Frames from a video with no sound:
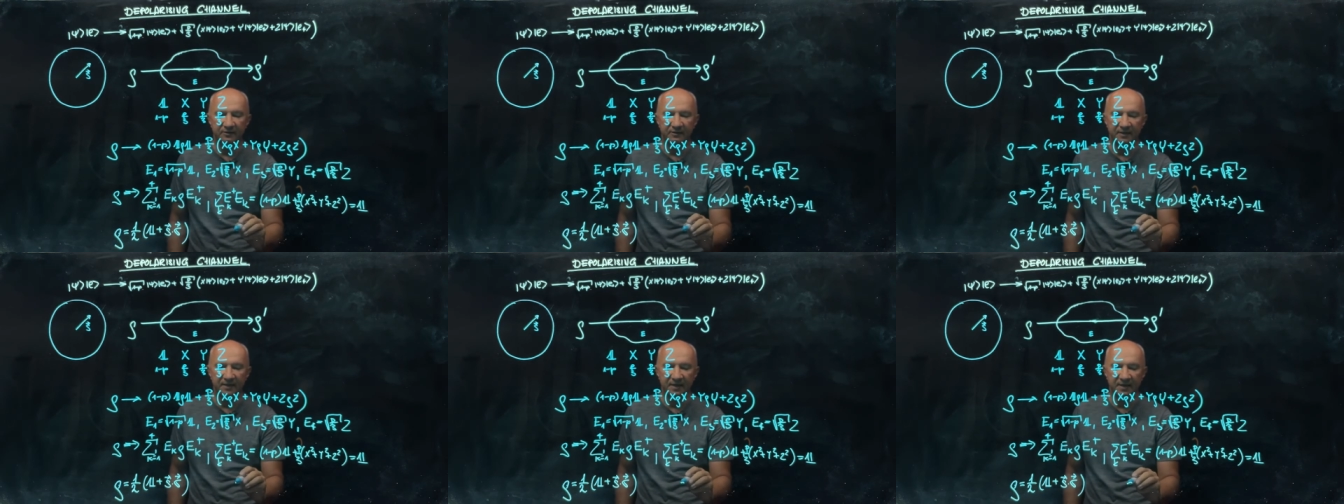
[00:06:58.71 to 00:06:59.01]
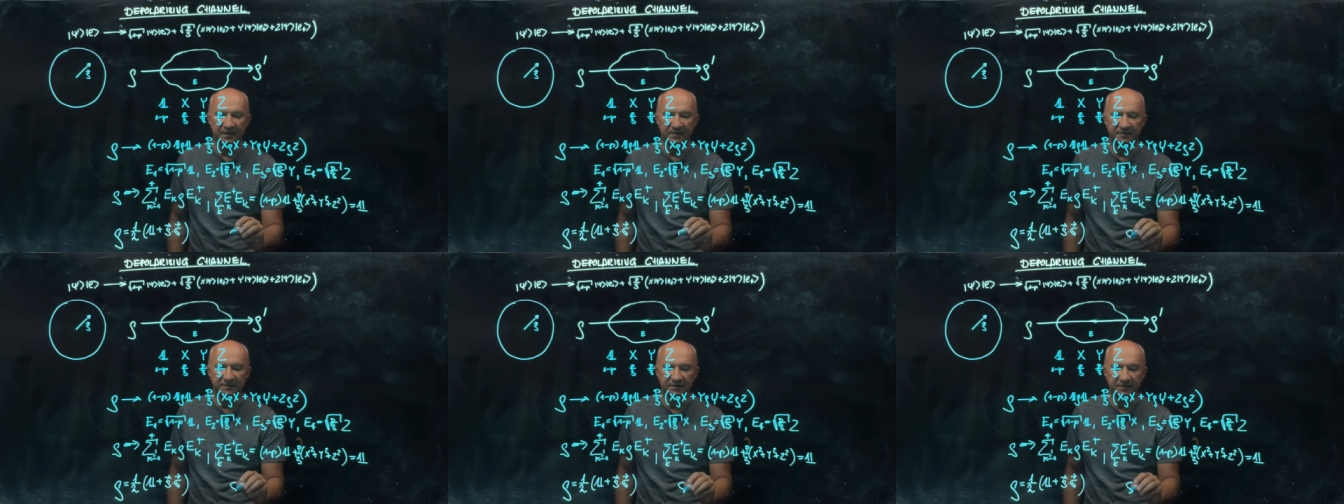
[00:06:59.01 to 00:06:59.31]

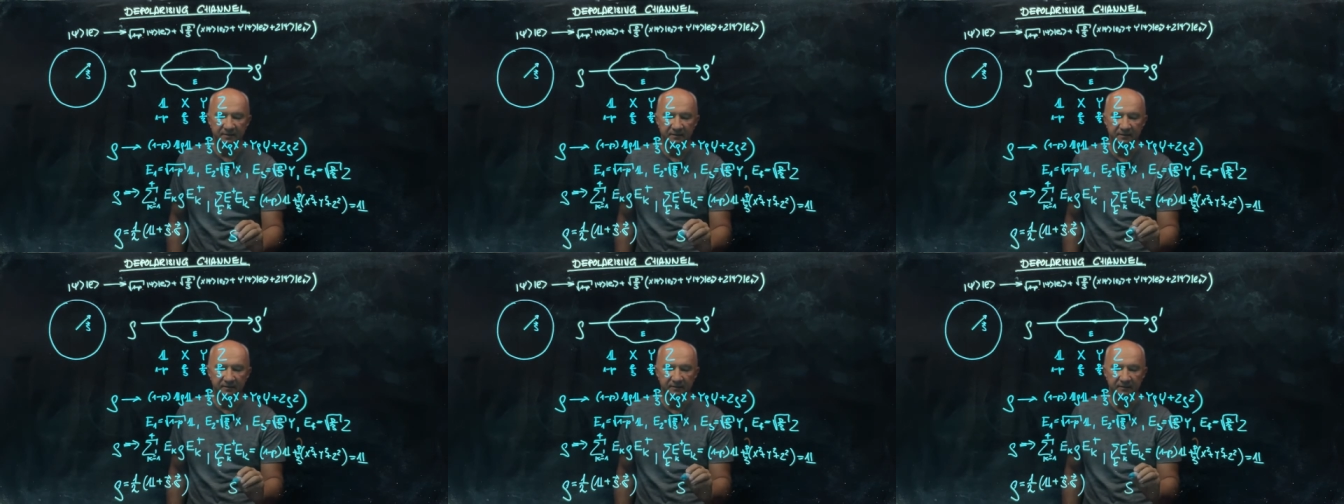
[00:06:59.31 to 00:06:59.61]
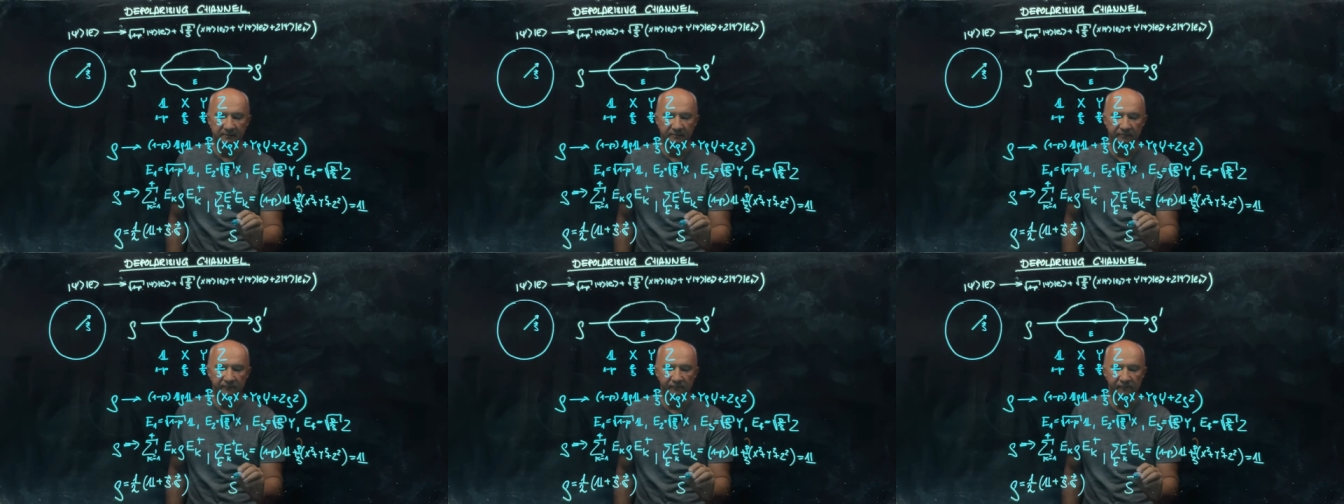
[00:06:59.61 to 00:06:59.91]
S
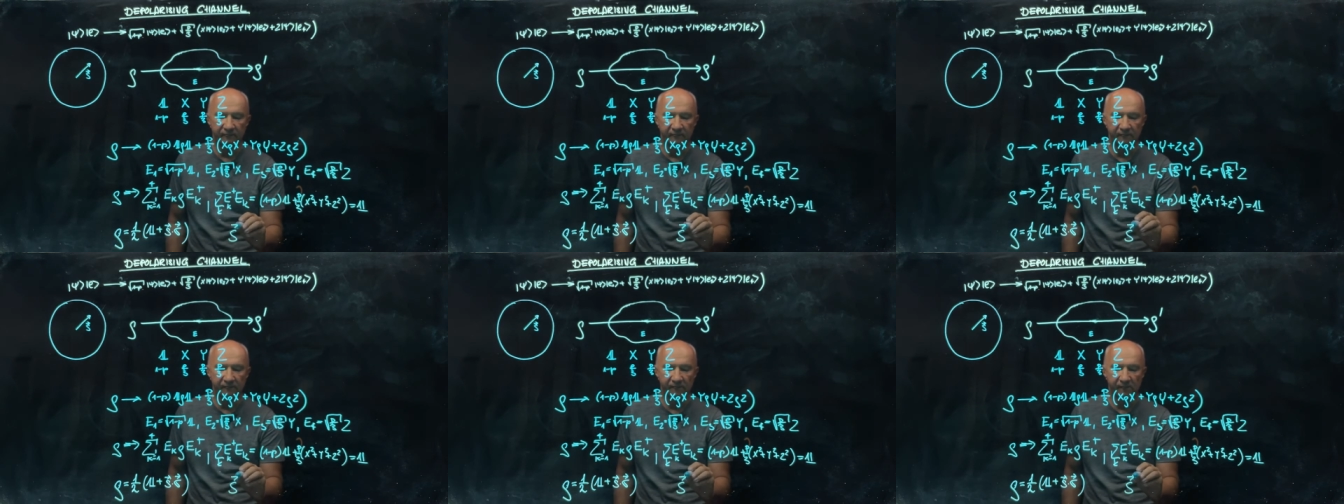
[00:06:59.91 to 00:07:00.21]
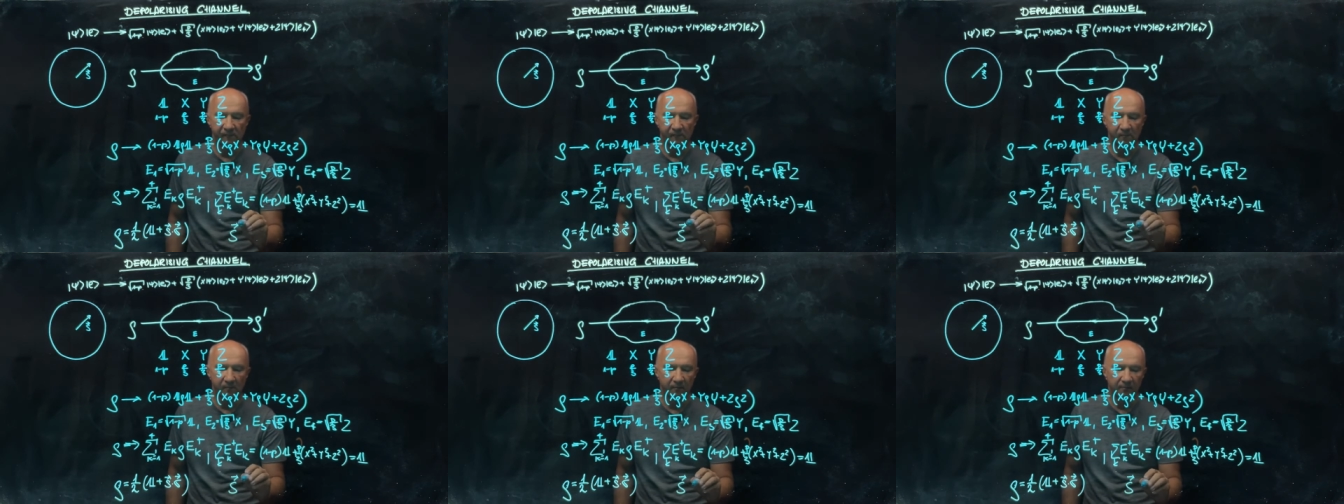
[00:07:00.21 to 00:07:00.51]

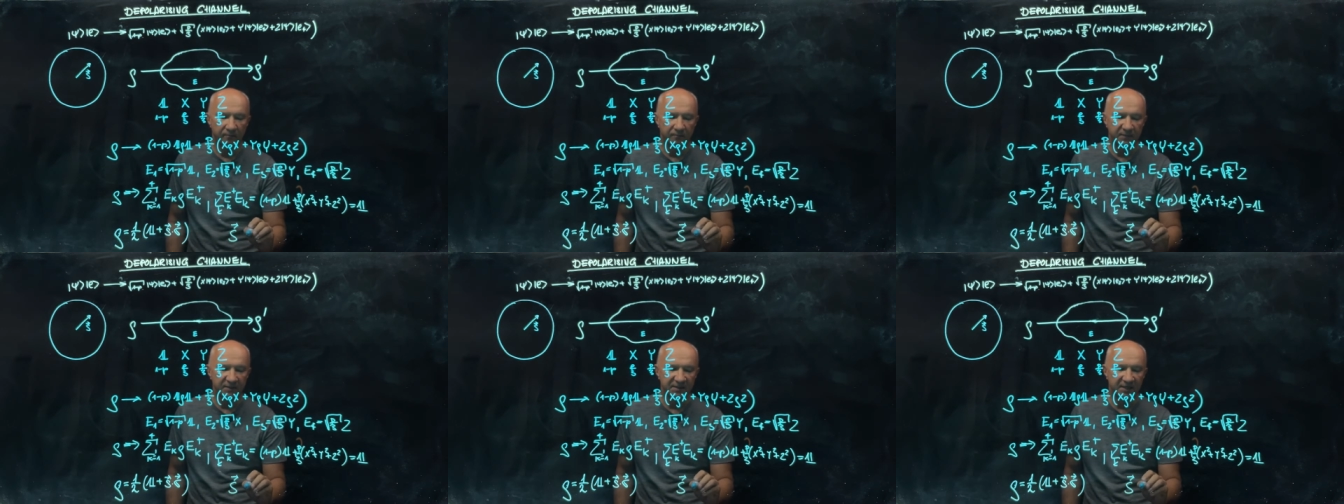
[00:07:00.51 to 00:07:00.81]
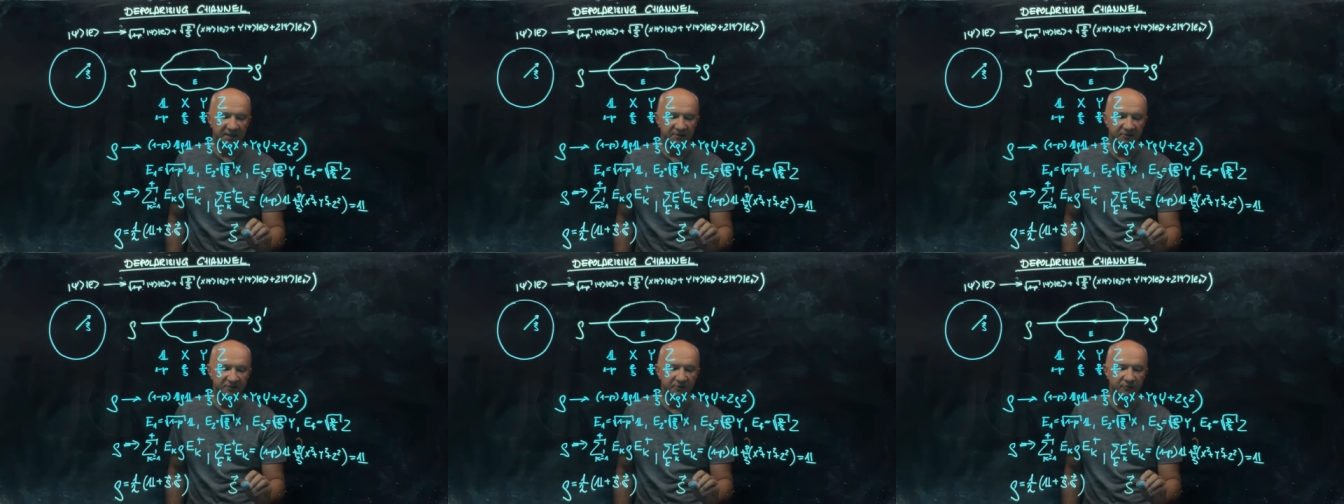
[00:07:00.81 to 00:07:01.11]
is
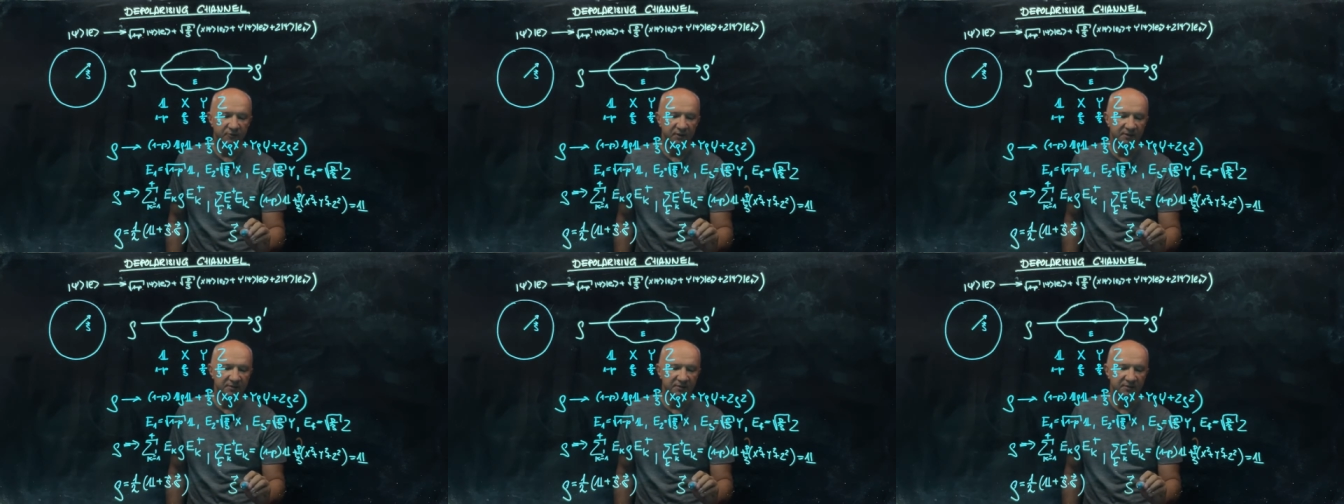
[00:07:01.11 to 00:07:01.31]
actually quite